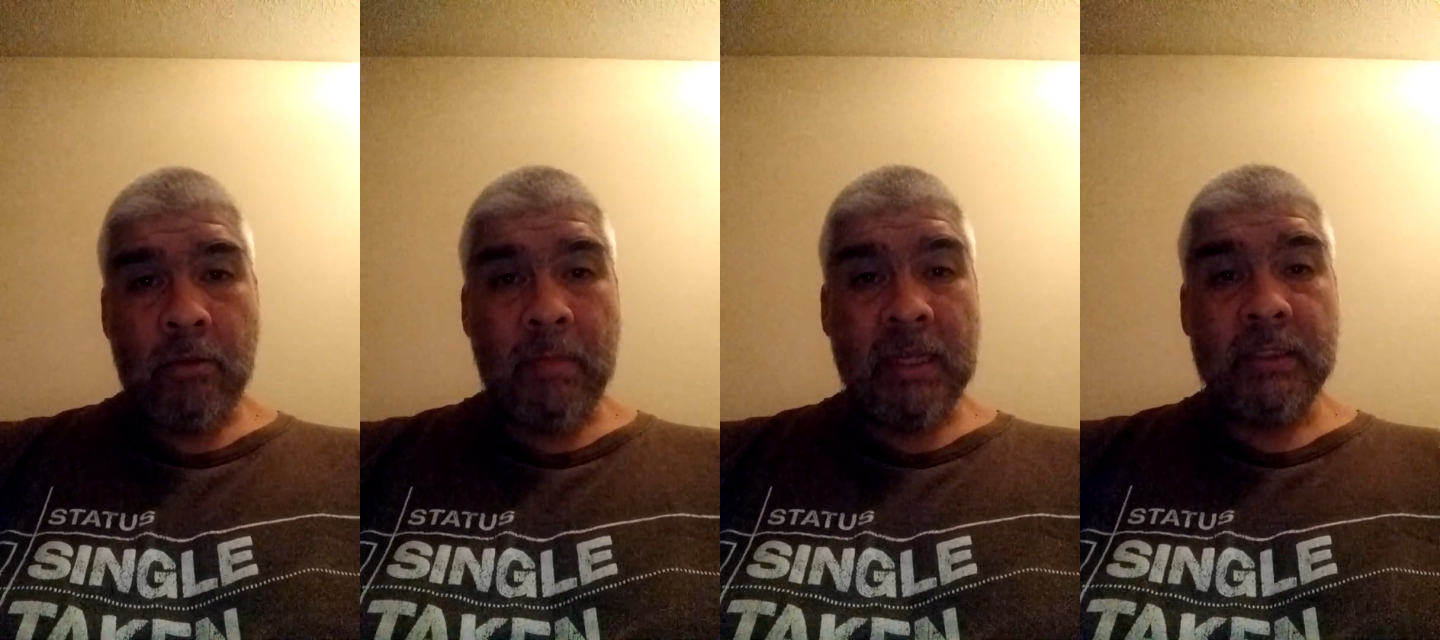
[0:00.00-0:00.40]

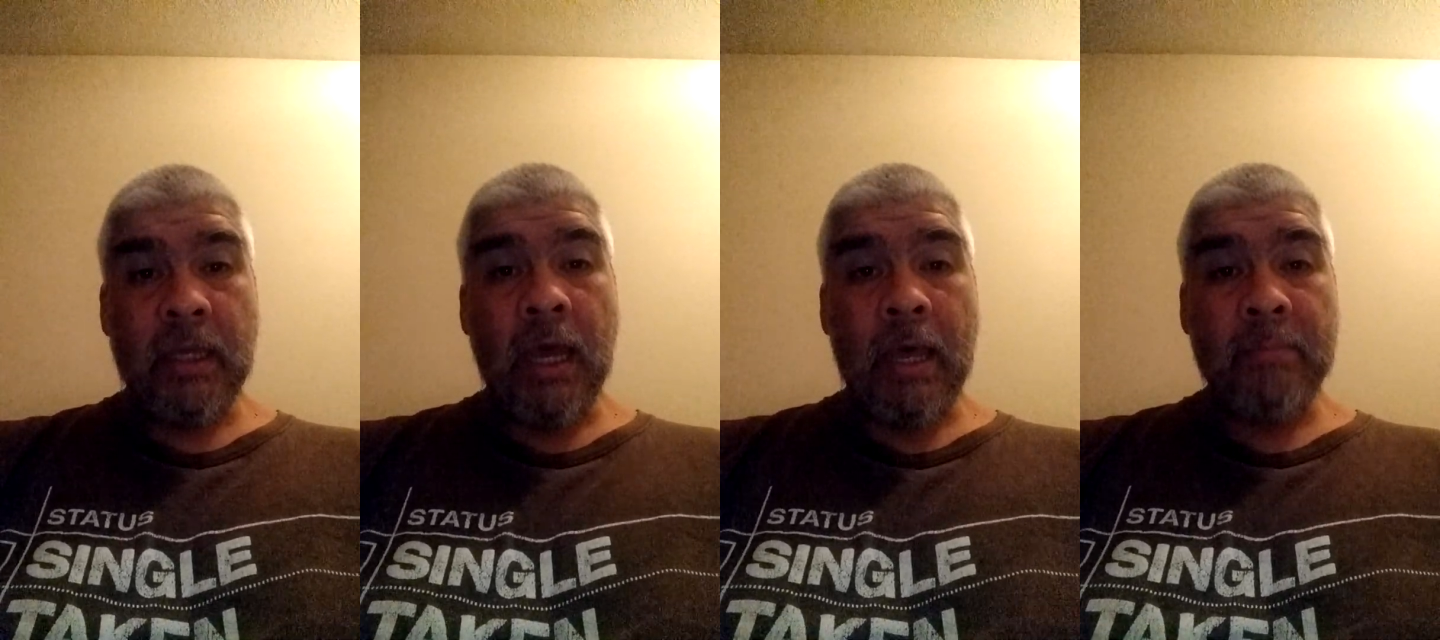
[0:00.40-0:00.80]
my
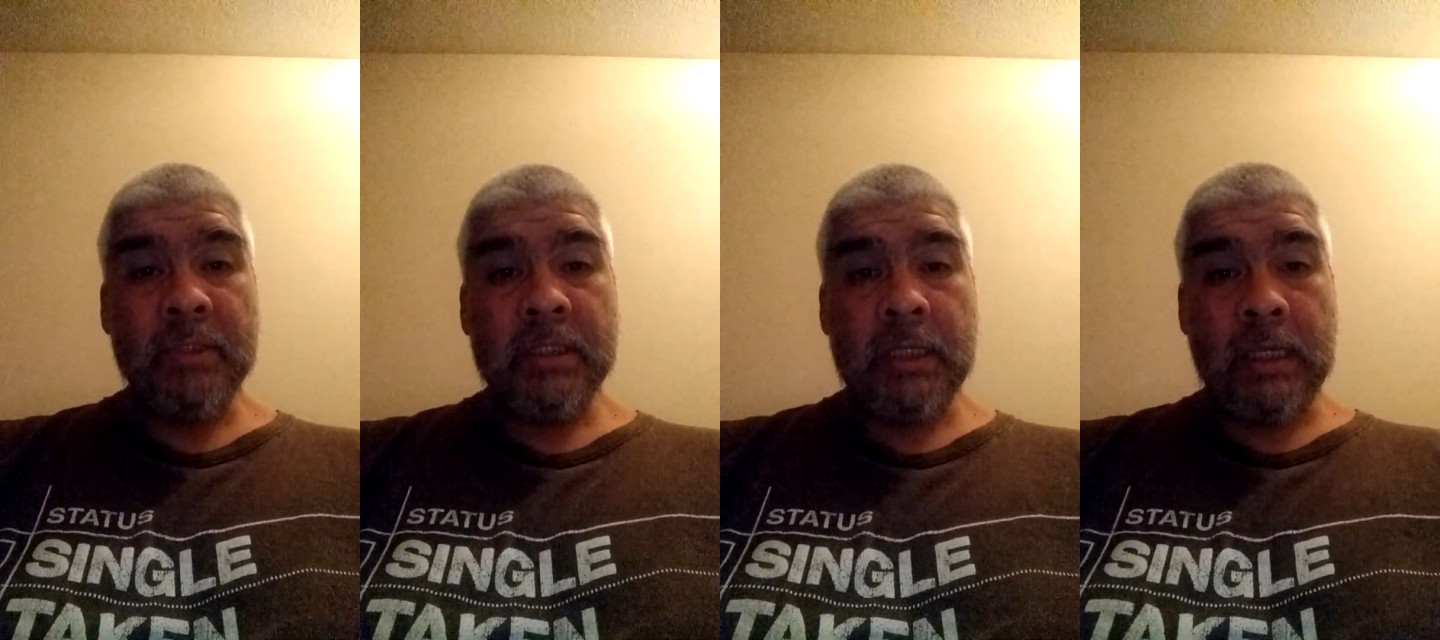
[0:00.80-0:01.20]

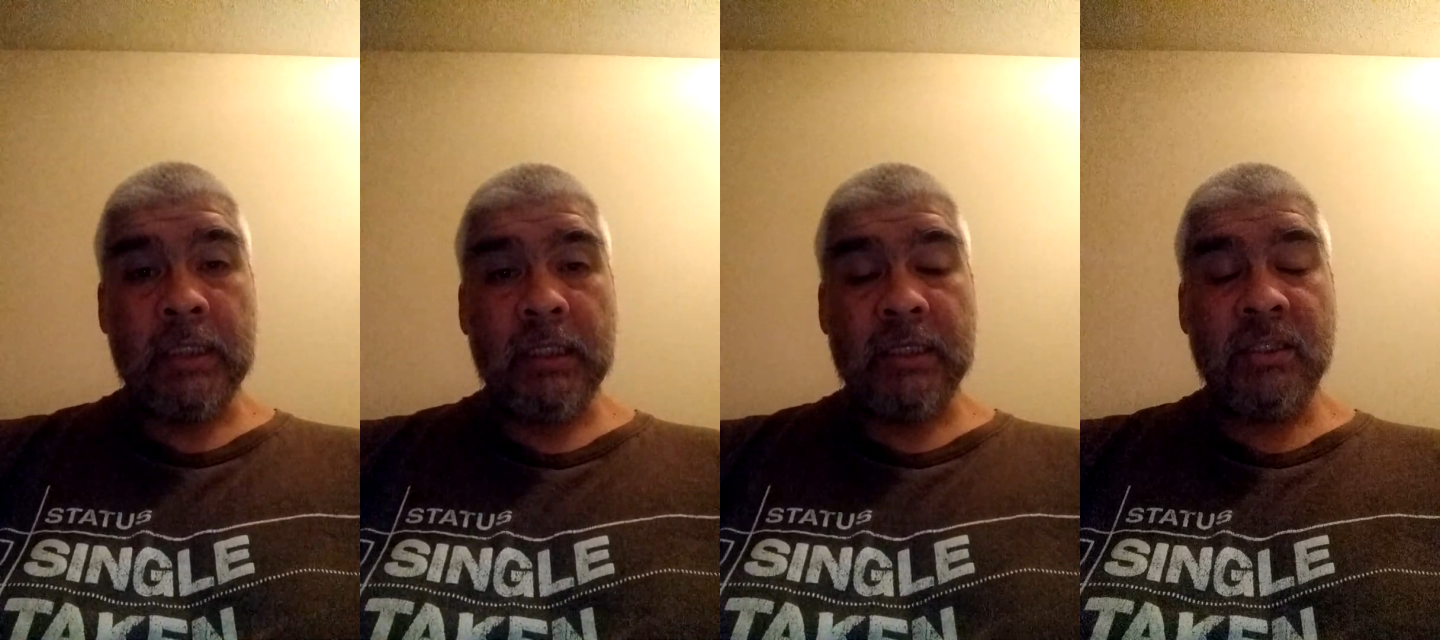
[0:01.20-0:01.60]
top
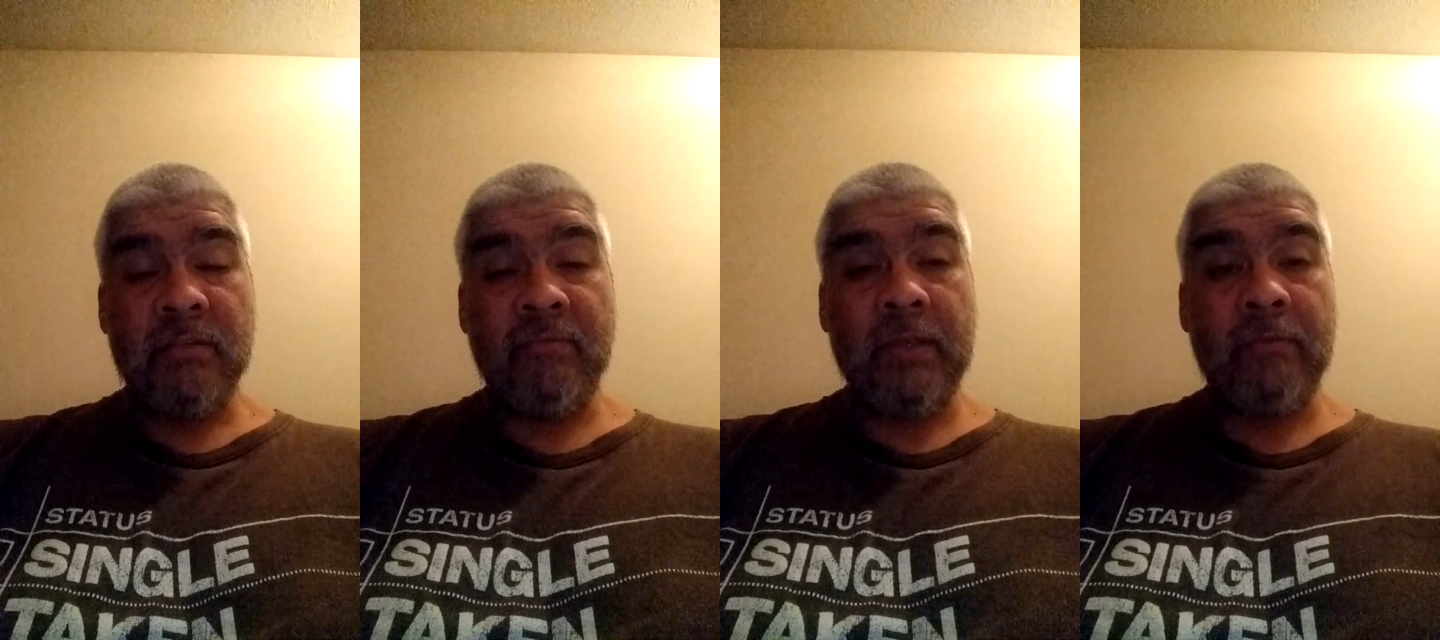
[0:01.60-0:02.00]
10 list
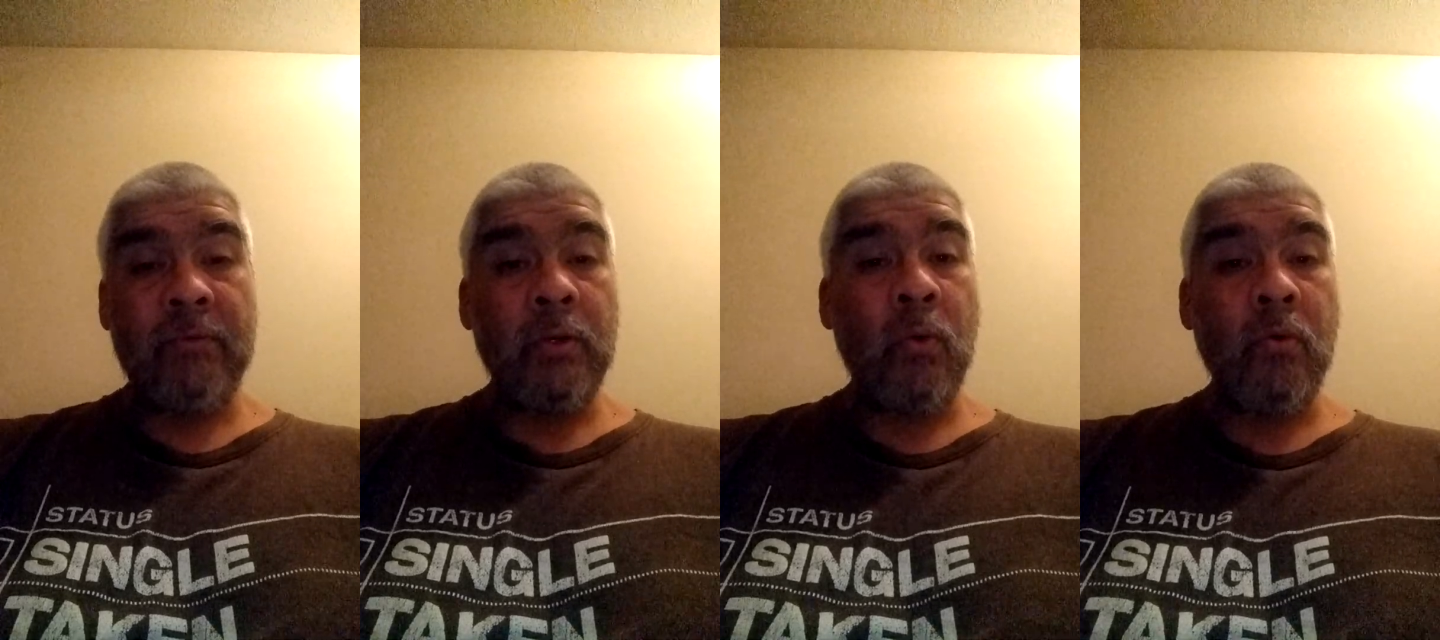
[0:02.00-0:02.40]
of
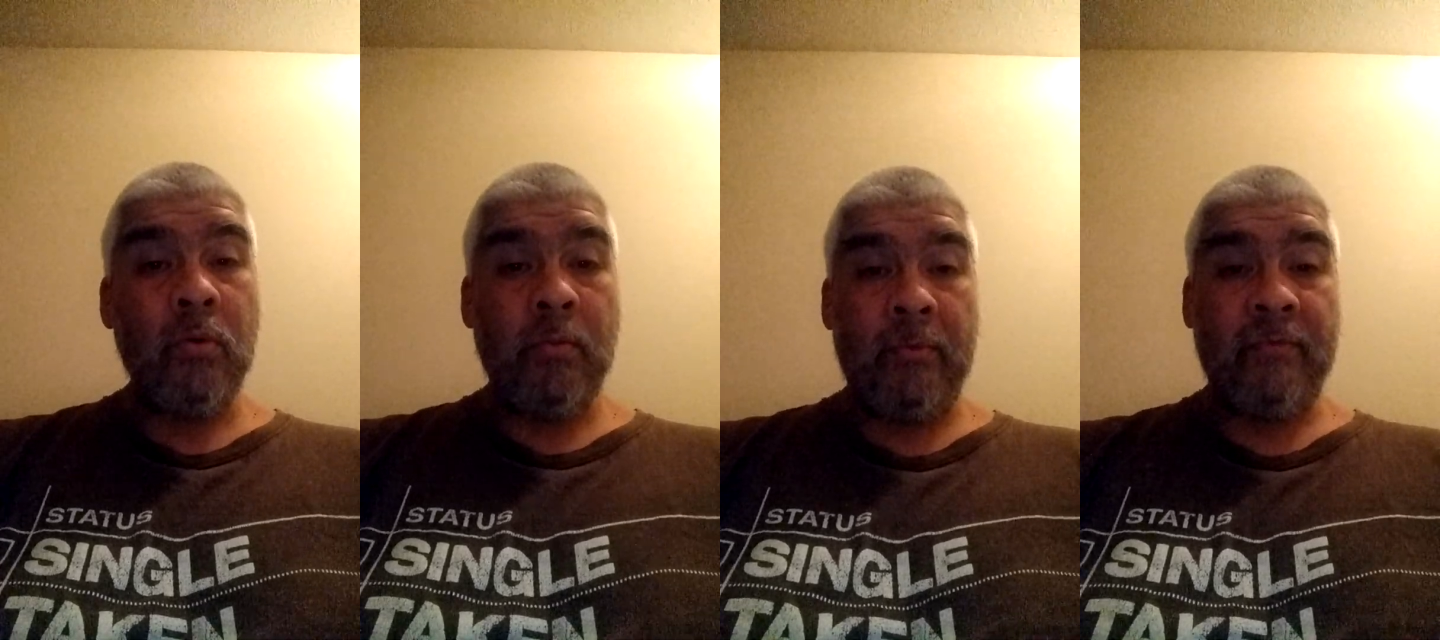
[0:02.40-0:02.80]
favorite
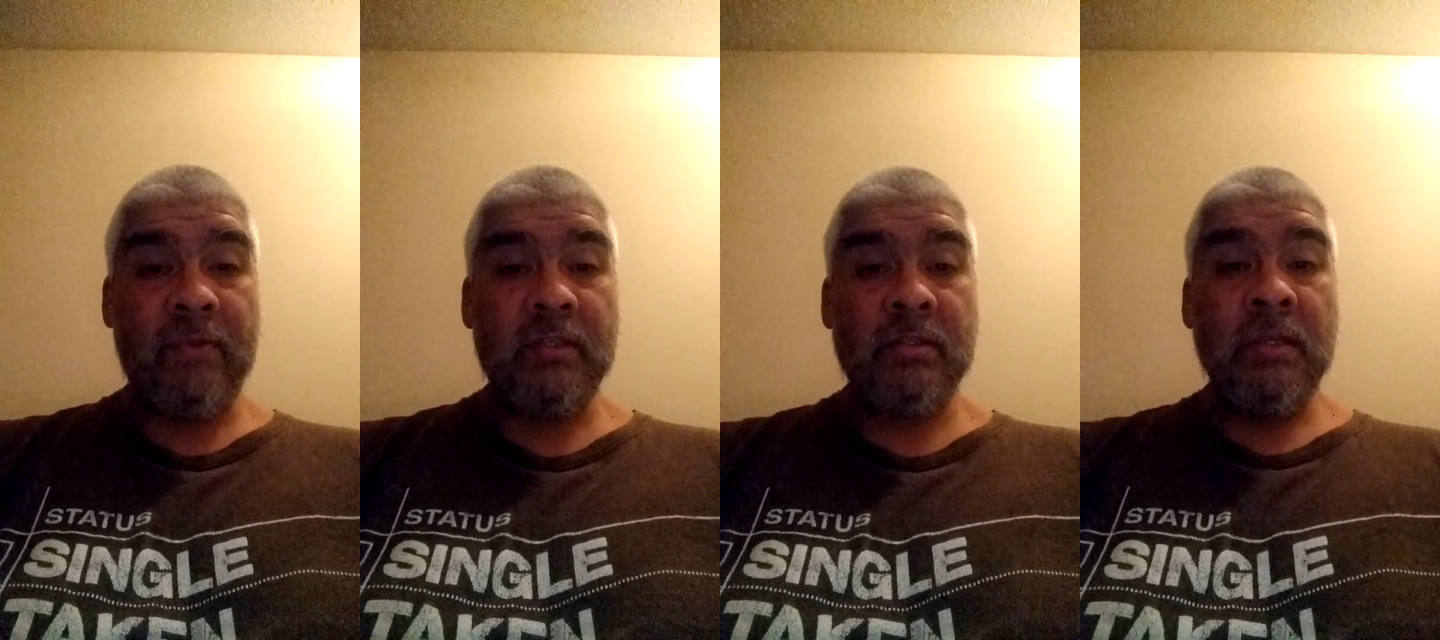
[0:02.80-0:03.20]
horror
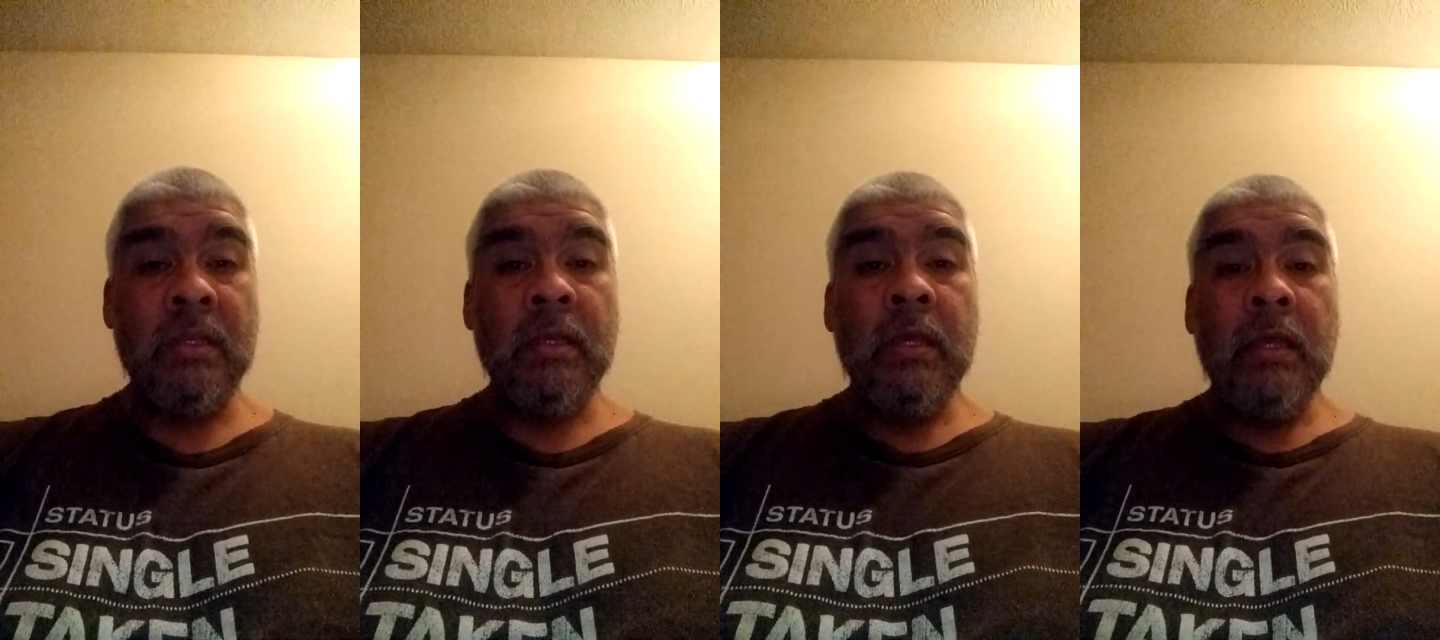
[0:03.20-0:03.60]
movies.
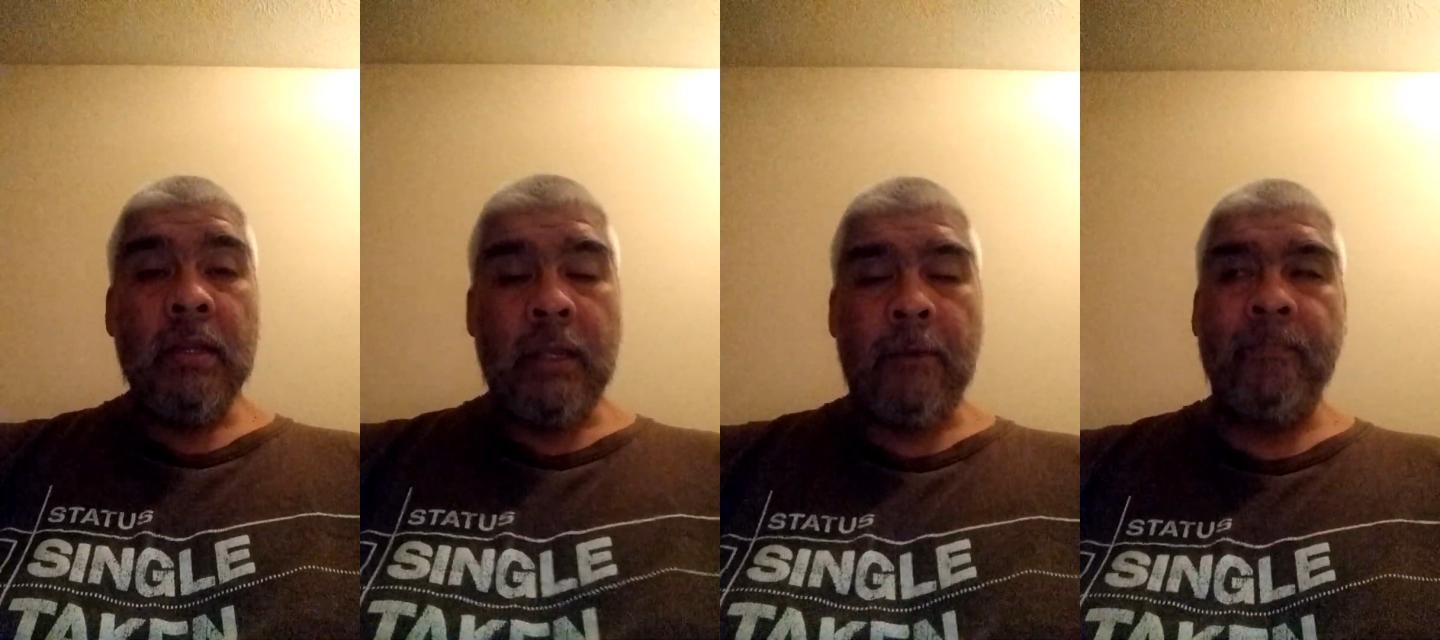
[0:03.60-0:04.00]

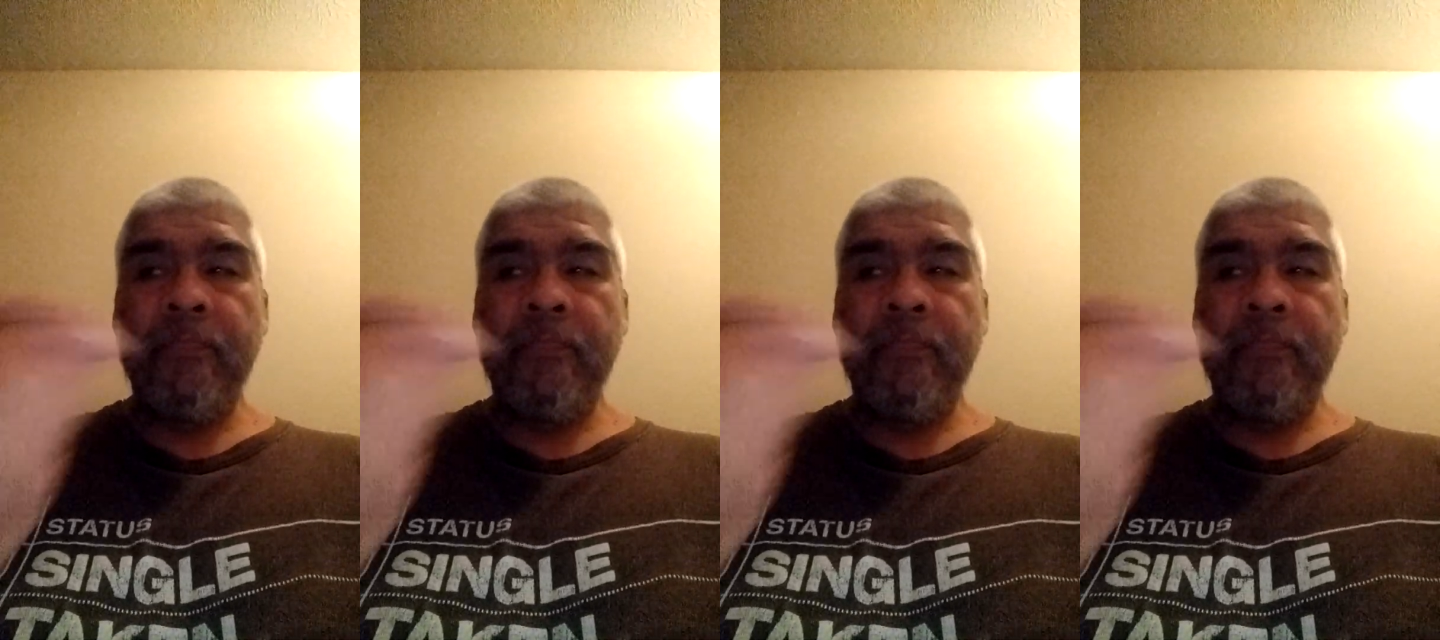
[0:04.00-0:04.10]
Now,